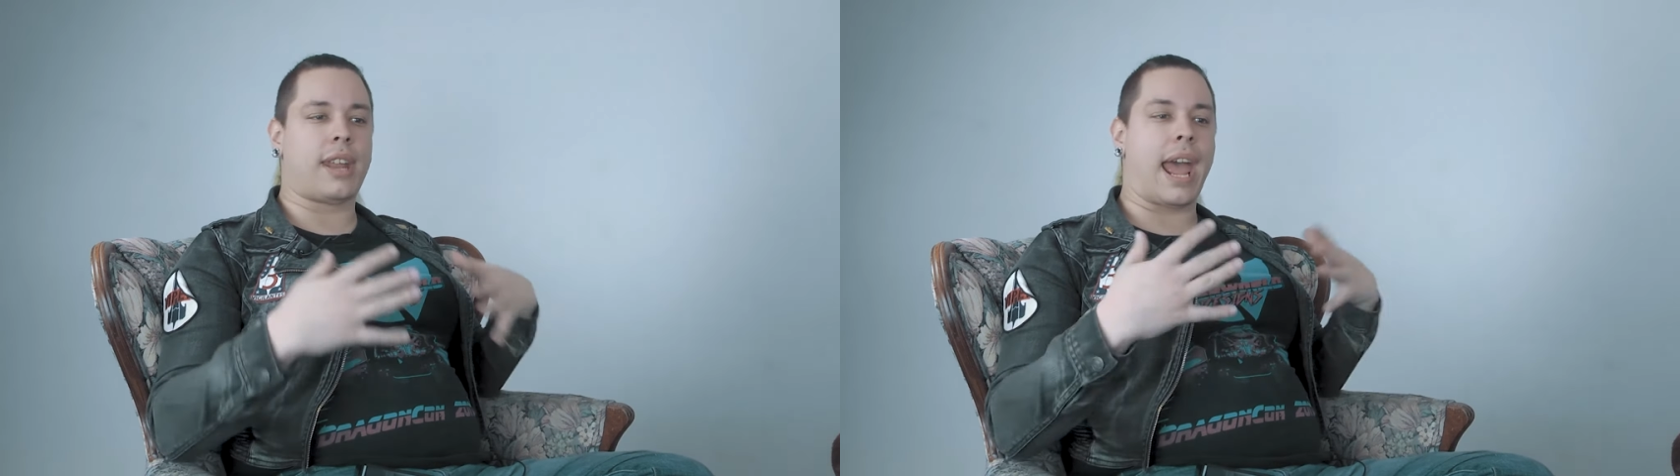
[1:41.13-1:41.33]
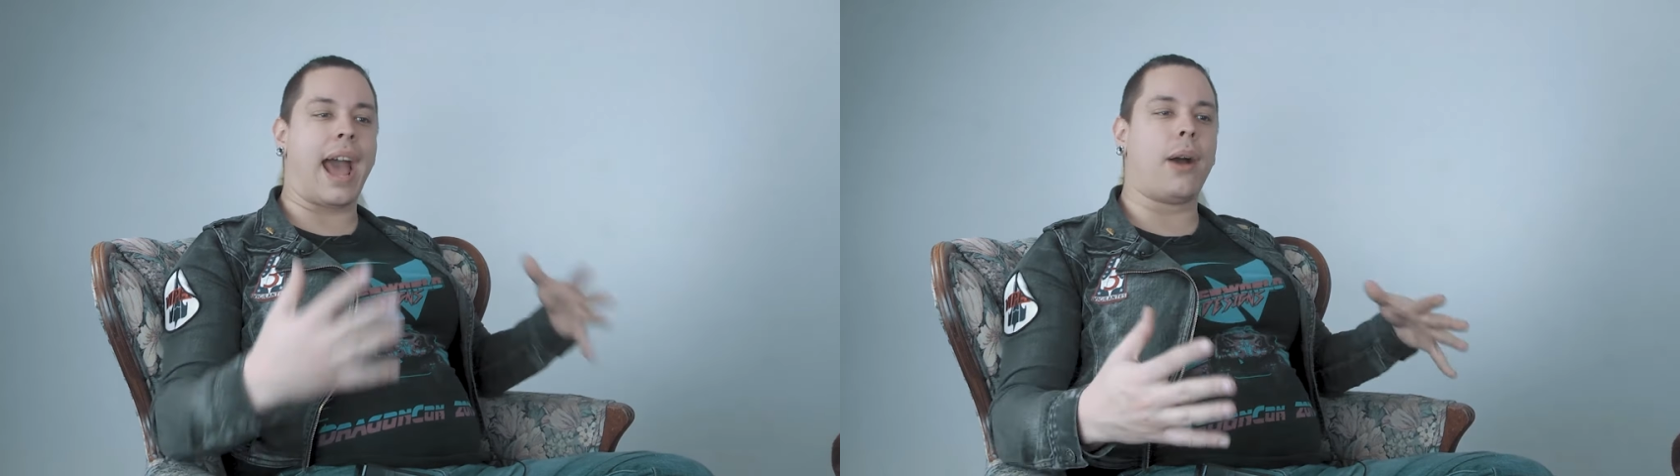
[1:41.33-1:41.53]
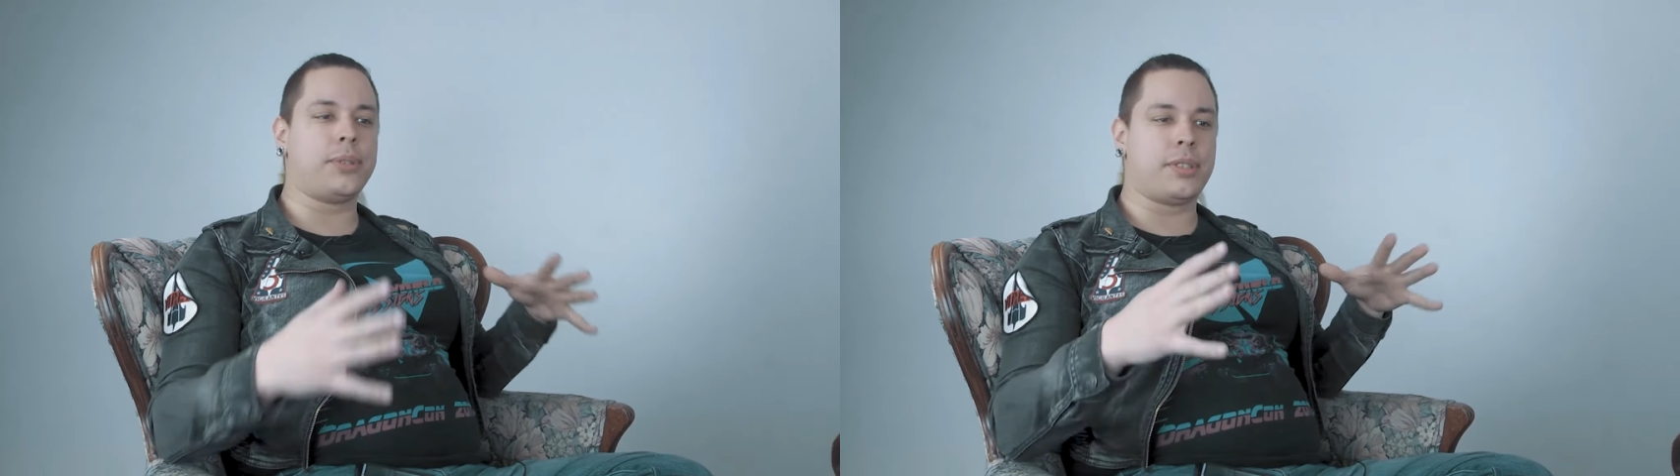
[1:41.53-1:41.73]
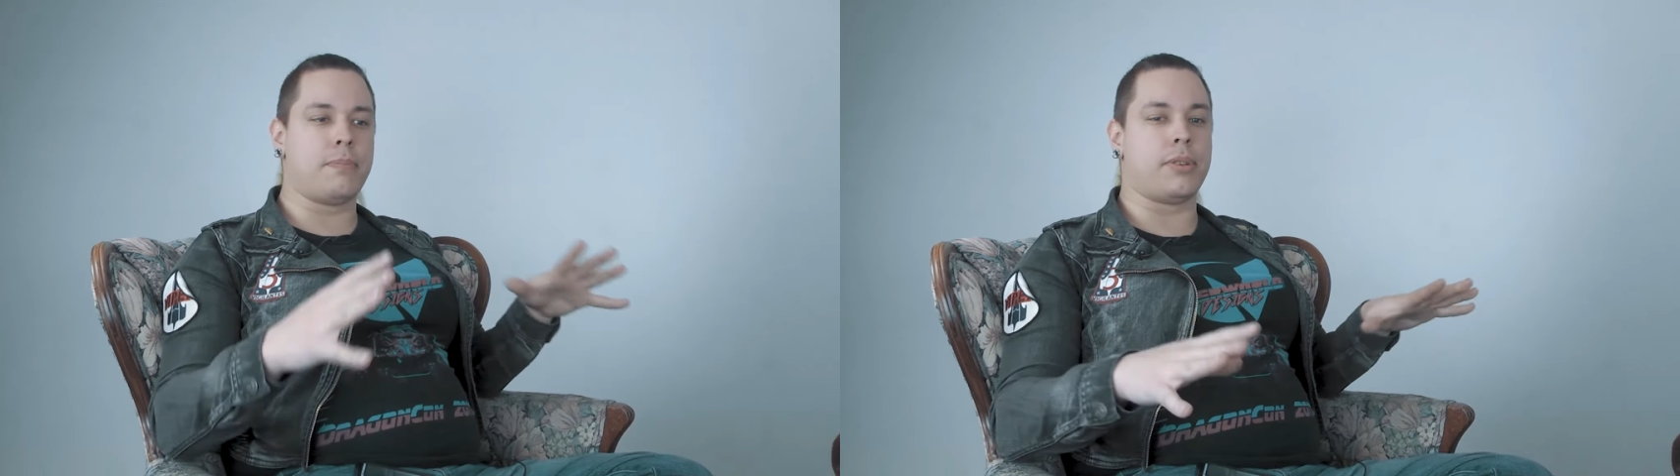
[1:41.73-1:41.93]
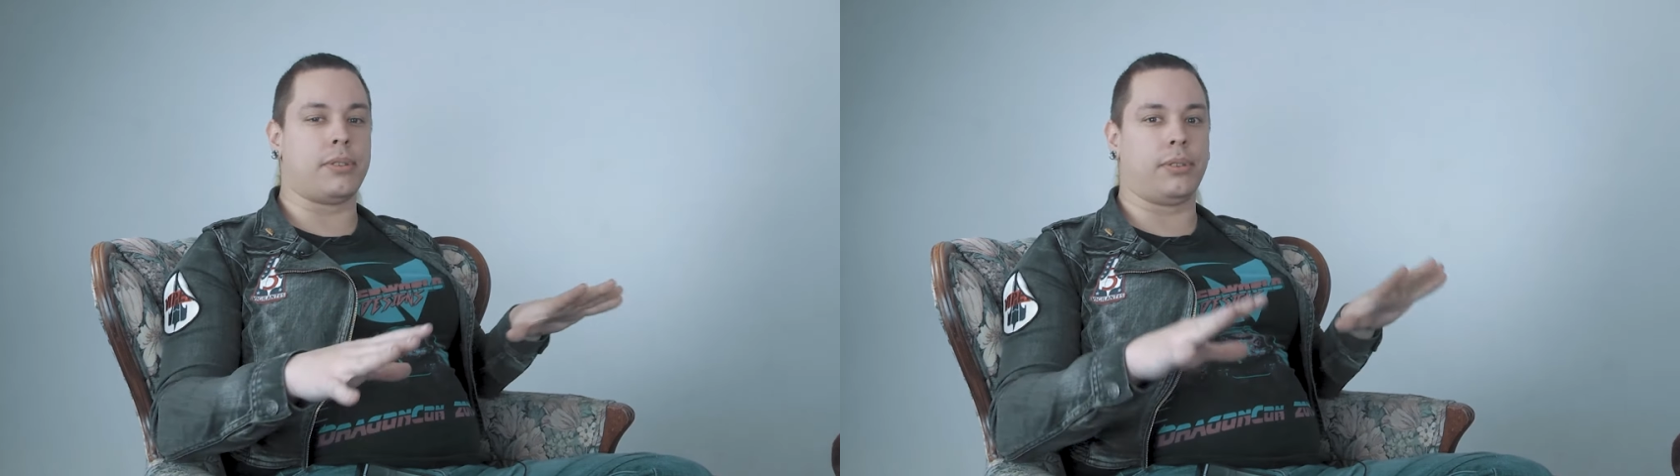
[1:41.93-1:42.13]
how to
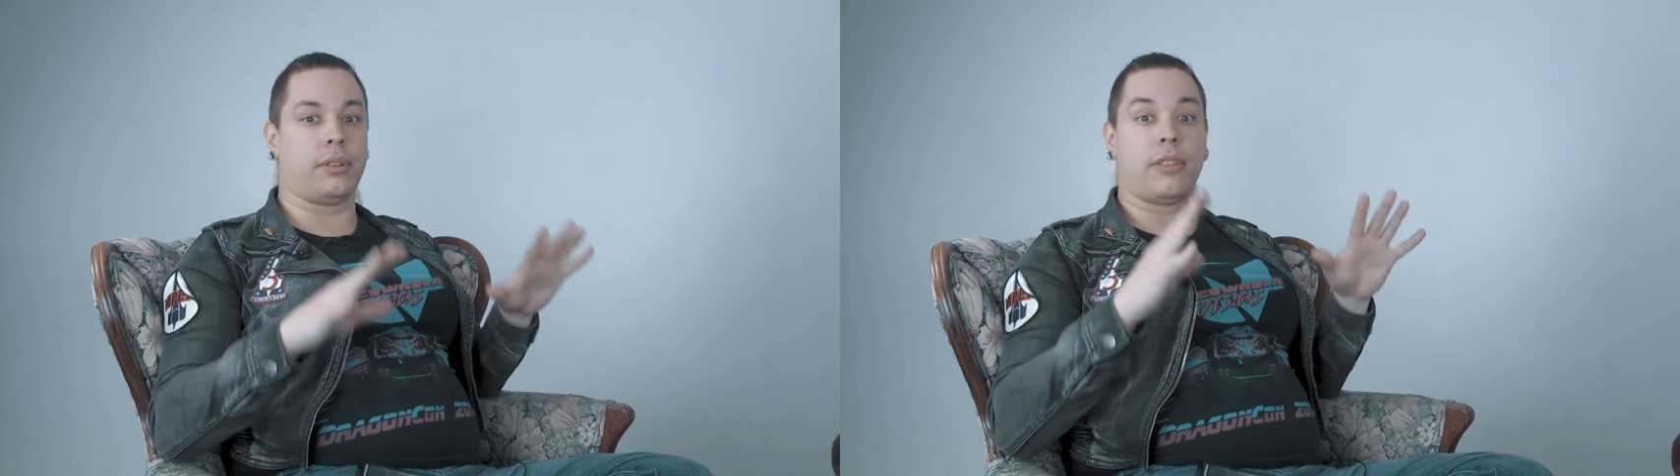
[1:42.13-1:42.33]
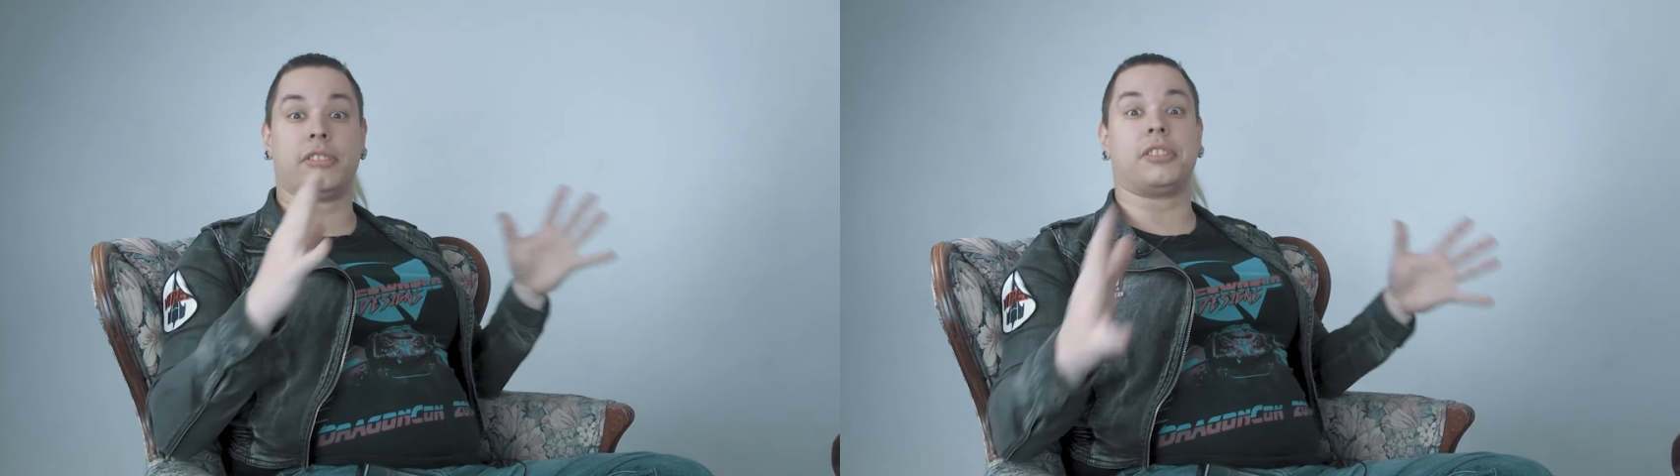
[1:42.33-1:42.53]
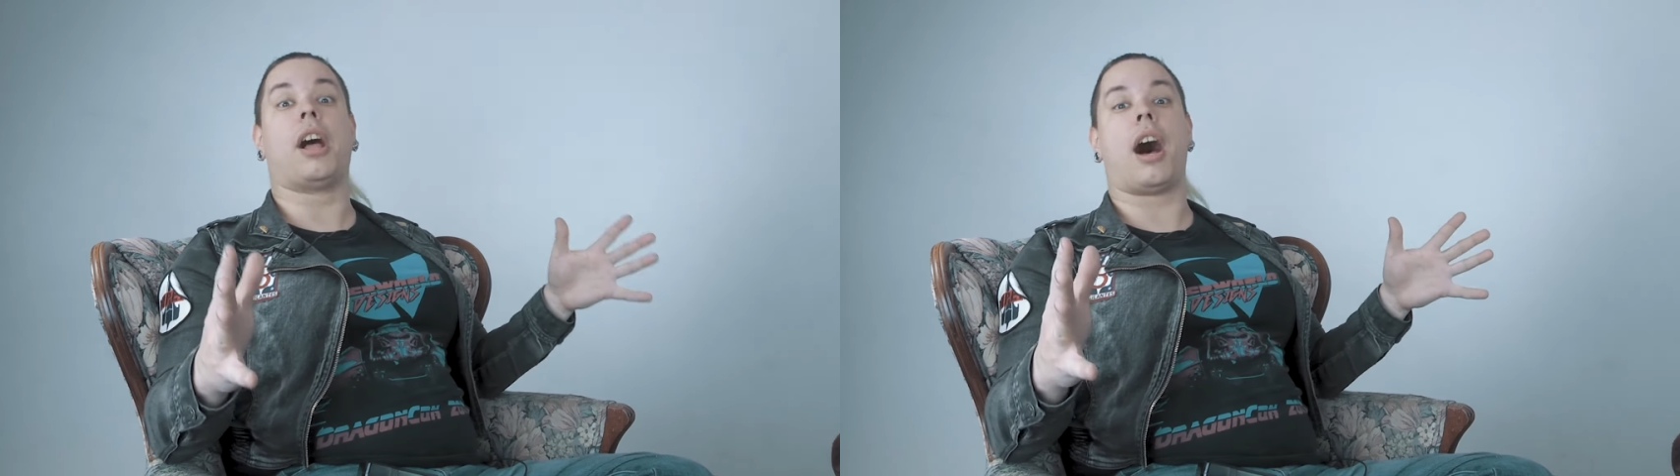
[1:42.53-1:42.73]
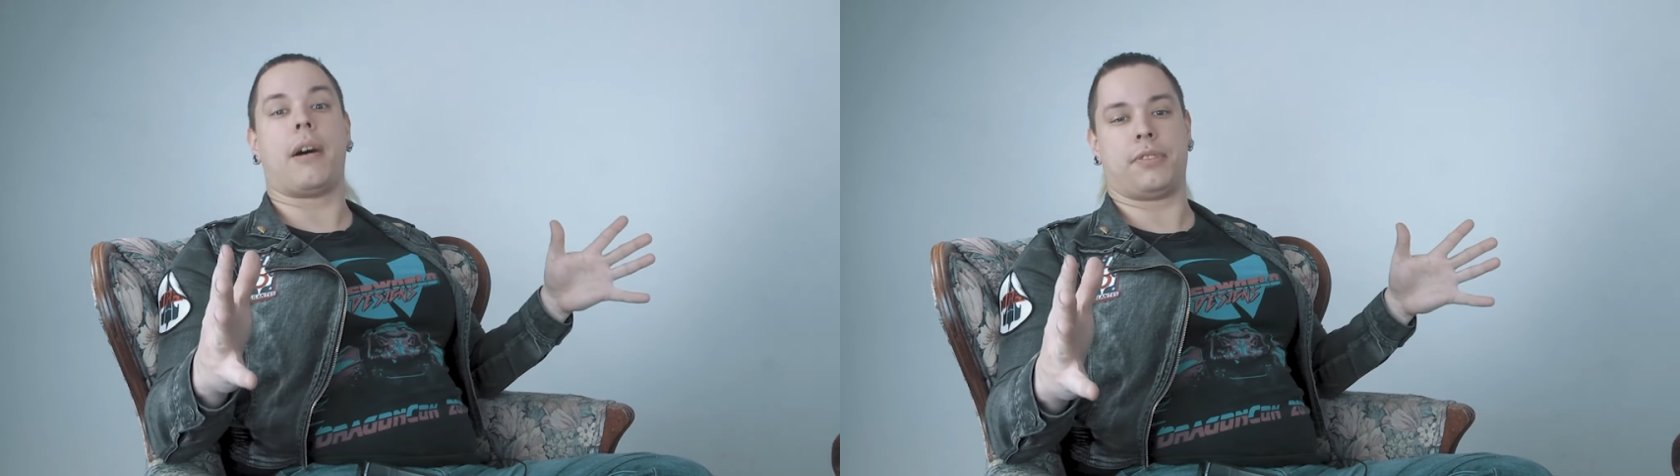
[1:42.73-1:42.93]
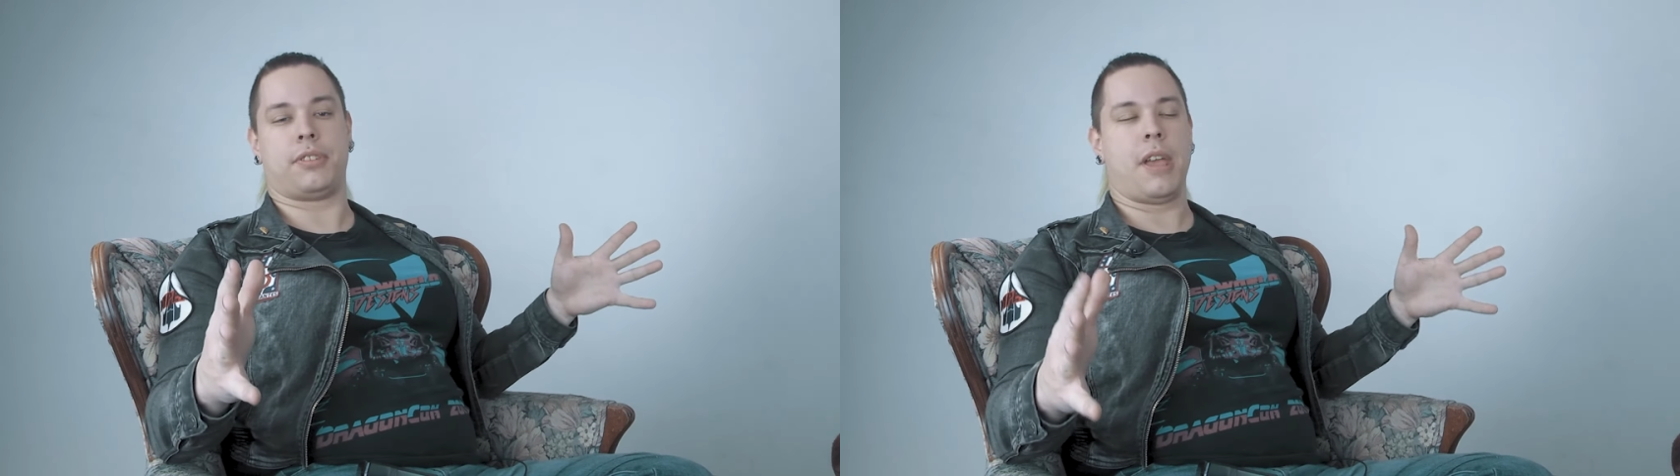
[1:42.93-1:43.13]
build this
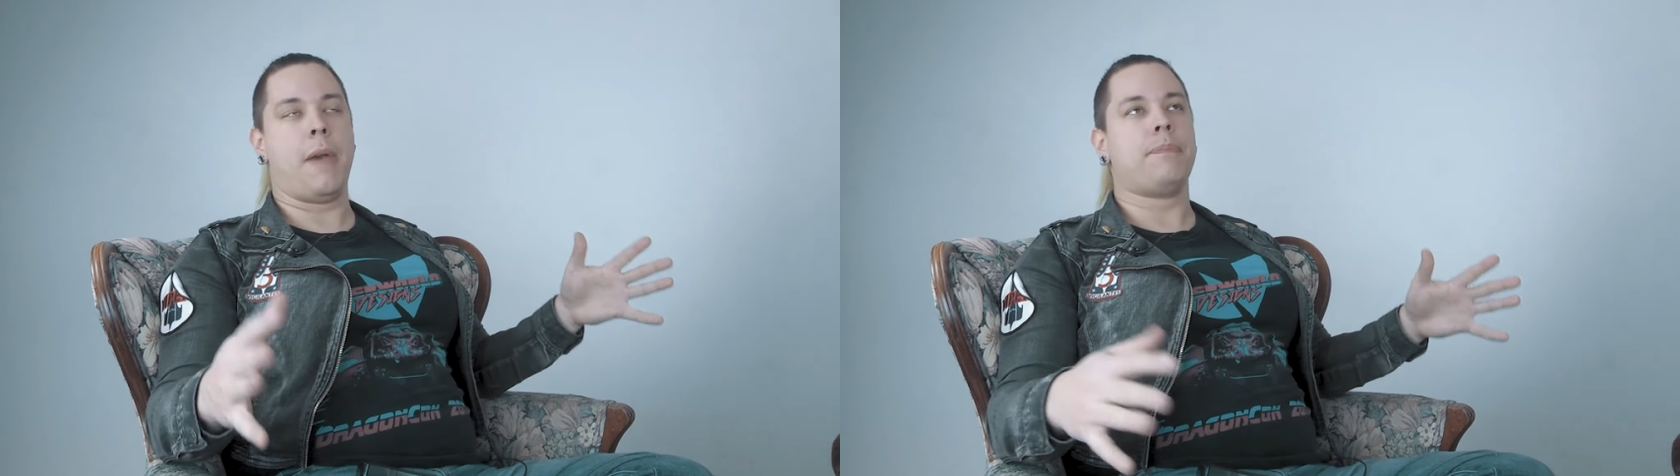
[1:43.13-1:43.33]
loft.